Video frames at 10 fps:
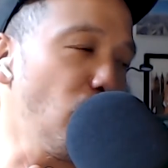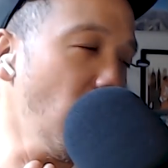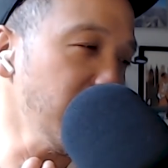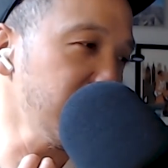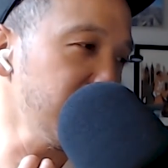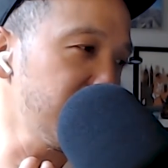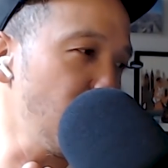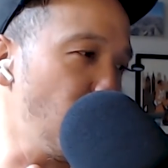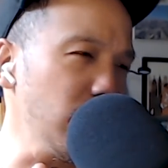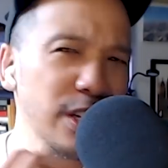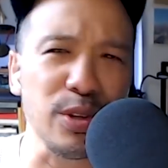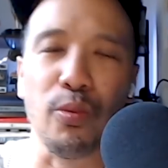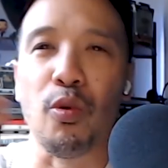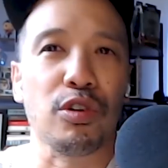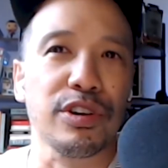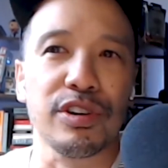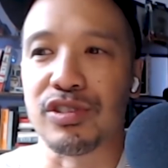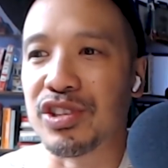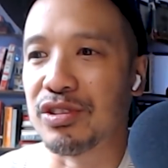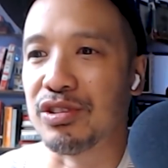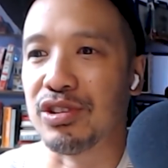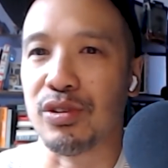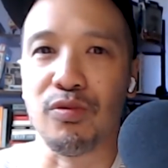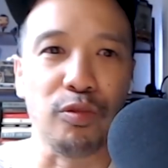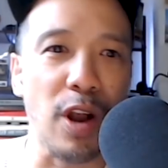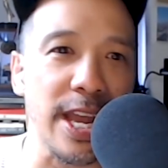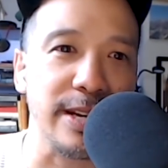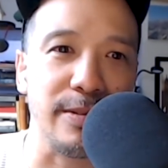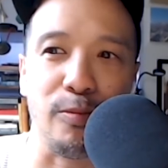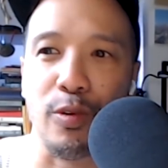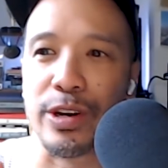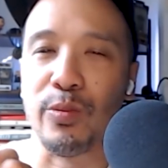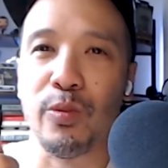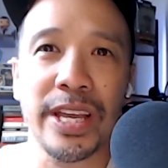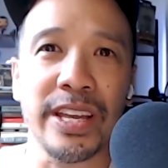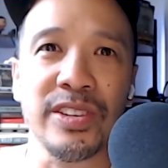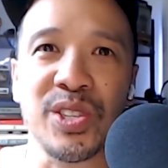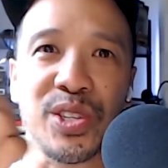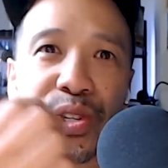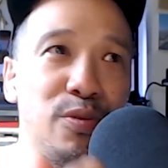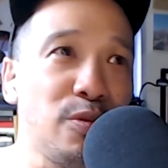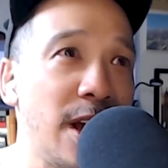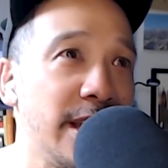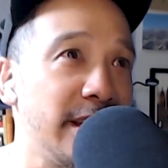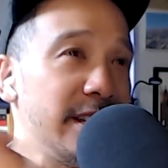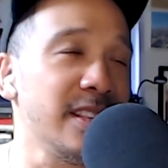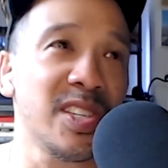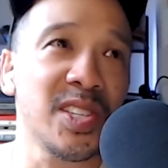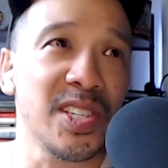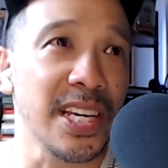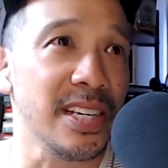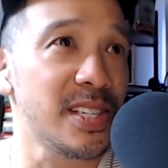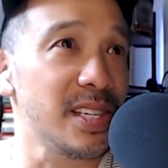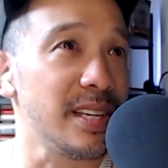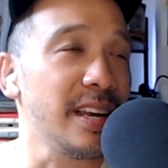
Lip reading: what did the Warriors do right? What did Wiggins do right in this stint?